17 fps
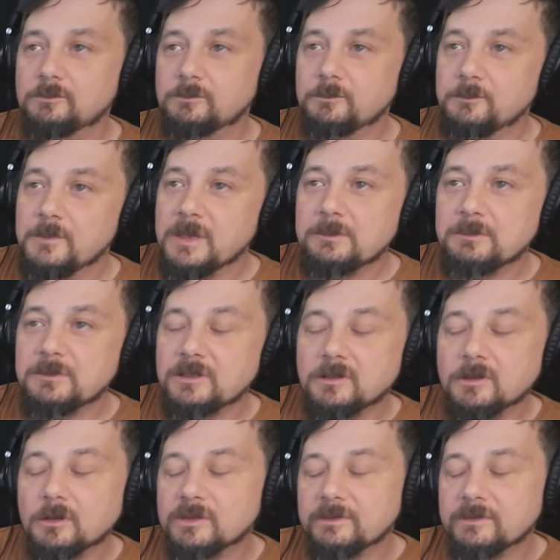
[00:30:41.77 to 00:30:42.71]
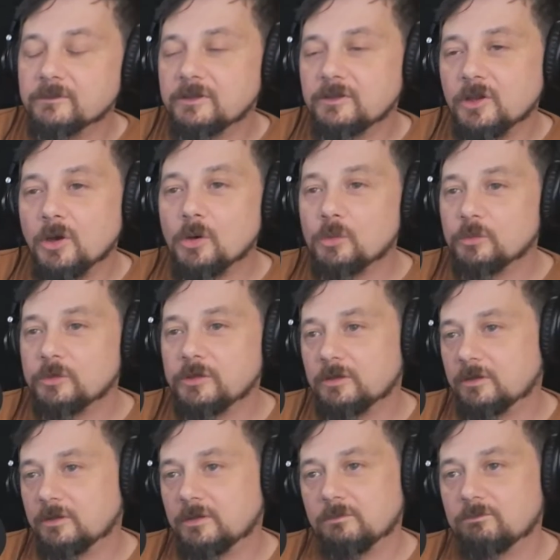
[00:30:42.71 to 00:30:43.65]
maybe you don't even know
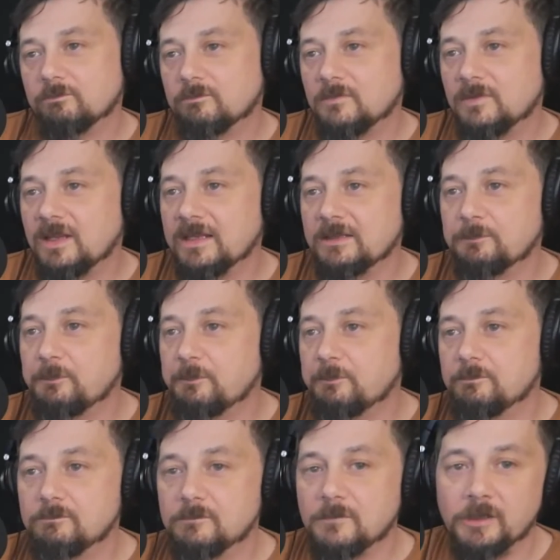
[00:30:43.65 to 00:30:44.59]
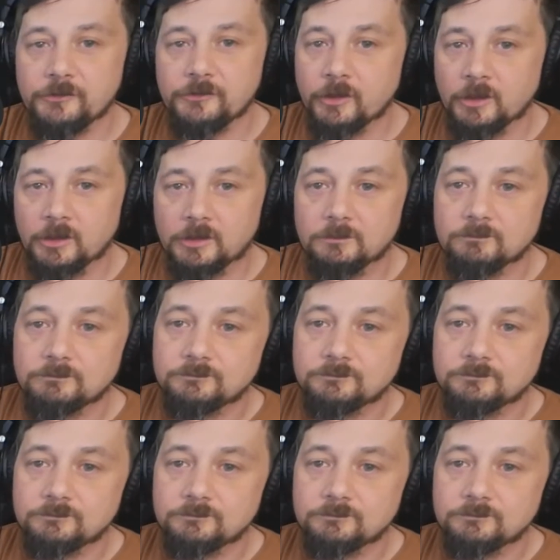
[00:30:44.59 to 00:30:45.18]
you're like a jerk.